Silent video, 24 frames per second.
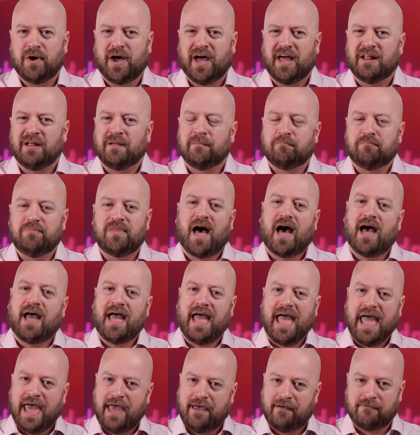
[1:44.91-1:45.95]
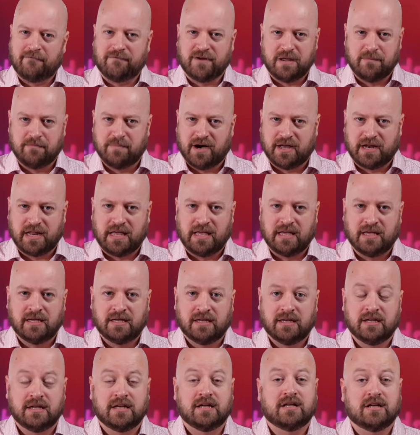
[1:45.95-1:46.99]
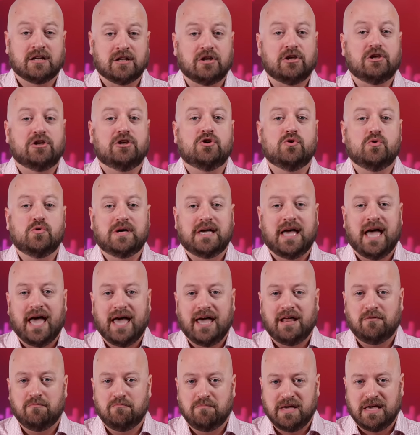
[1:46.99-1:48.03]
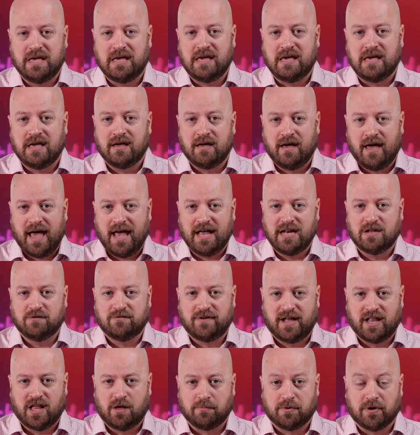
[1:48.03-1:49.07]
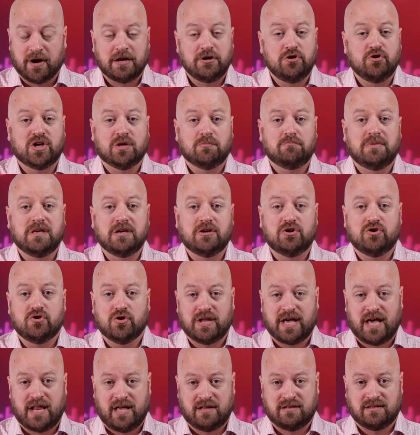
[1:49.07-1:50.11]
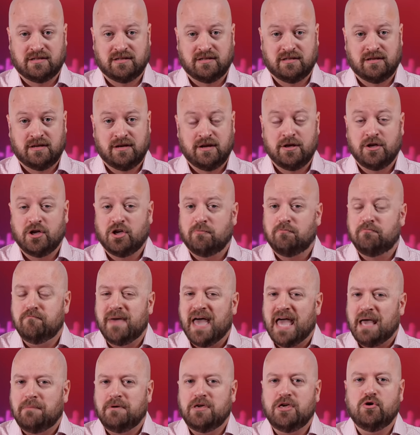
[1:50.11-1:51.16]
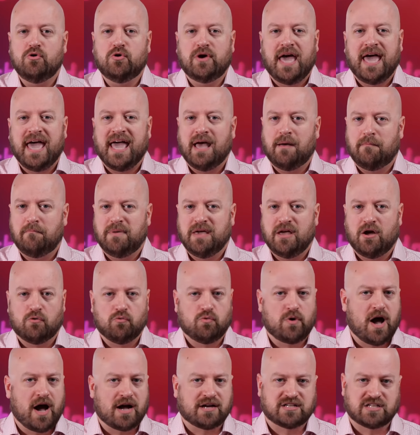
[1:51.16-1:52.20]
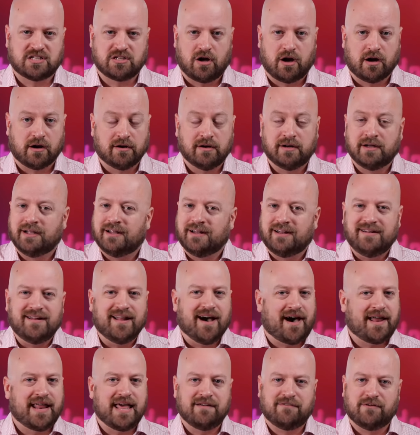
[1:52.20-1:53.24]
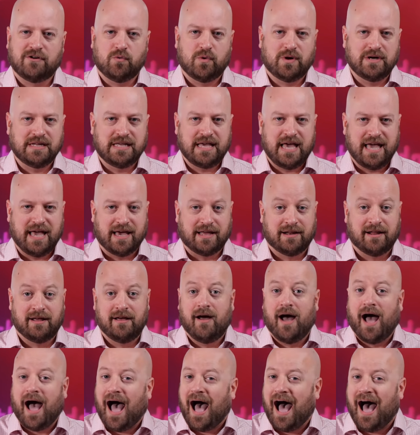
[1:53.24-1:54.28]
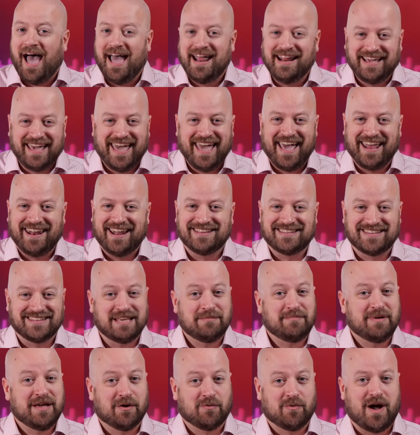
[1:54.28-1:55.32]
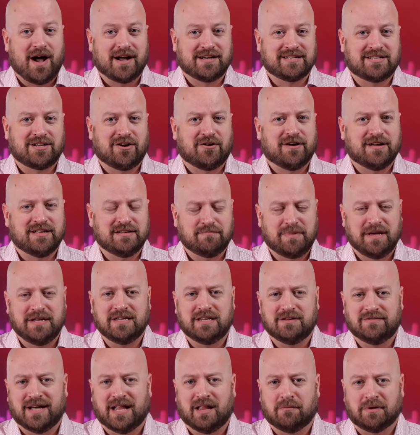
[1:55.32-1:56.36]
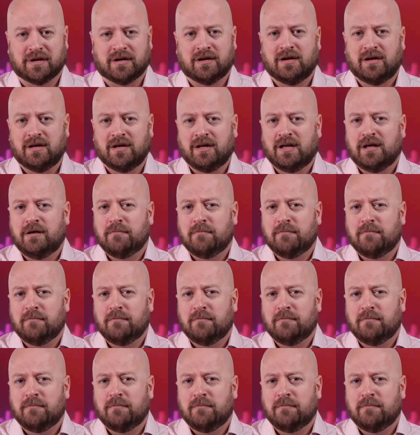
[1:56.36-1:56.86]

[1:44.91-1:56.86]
But not everybody. You can be a developer and you can be good at it. Maybe you can't be a rock star. Not everyone can. I can't necessarily be a rock star at being development,